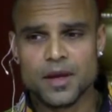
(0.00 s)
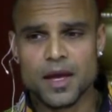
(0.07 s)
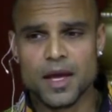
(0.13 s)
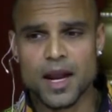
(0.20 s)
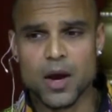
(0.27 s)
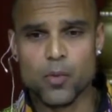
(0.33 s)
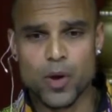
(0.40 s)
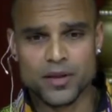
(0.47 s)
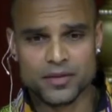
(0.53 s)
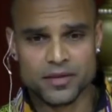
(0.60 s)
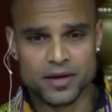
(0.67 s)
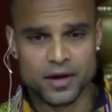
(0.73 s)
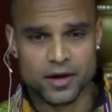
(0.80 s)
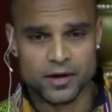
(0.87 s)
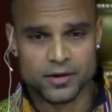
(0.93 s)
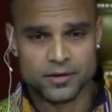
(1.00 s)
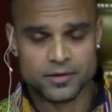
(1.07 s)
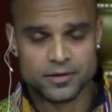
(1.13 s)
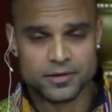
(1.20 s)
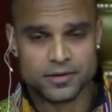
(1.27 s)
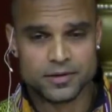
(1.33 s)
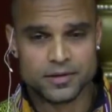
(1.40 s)
And I went there
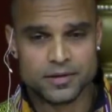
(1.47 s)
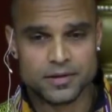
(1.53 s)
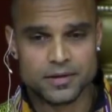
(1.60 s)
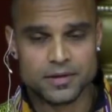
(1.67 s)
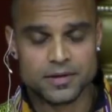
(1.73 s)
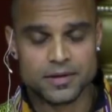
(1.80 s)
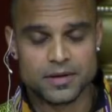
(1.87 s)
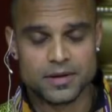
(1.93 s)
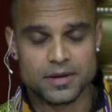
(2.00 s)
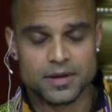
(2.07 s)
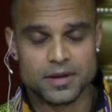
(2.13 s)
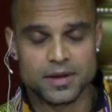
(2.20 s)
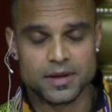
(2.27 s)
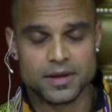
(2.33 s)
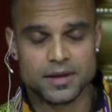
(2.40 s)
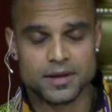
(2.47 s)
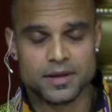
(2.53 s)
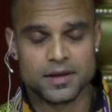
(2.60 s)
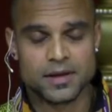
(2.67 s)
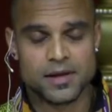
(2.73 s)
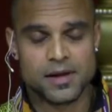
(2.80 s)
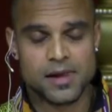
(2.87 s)

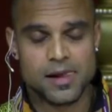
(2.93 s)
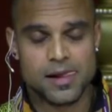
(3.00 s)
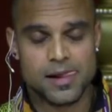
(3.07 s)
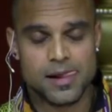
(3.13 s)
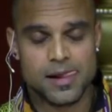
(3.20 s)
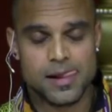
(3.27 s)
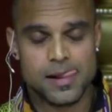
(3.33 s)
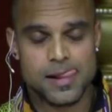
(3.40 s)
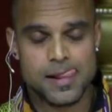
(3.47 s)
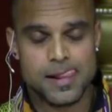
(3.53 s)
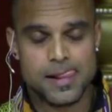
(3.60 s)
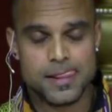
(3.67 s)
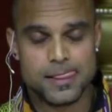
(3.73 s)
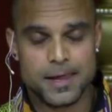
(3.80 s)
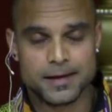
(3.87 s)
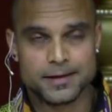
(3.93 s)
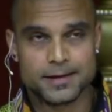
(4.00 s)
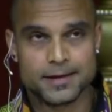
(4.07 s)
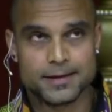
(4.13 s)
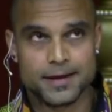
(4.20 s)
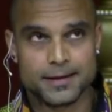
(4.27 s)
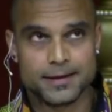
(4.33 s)
in
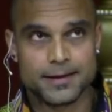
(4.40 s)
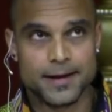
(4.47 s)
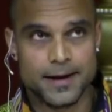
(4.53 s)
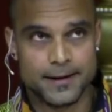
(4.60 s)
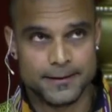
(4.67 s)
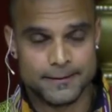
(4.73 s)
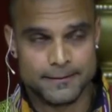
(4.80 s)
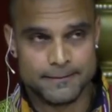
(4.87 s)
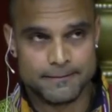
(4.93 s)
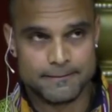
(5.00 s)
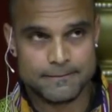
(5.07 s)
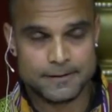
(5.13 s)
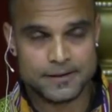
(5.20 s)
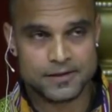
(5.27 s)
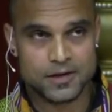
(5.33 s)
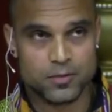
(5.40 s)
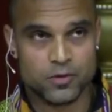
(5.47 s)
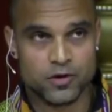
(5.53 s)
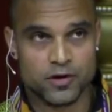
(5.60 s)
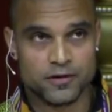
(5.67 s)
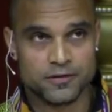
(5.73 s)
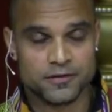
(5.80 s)
1999,
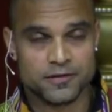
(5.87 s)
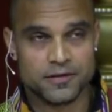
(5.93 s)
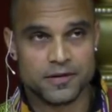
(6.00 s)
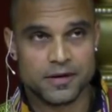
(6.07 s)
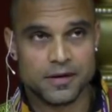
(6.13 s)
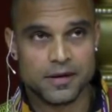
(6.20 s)
summer of.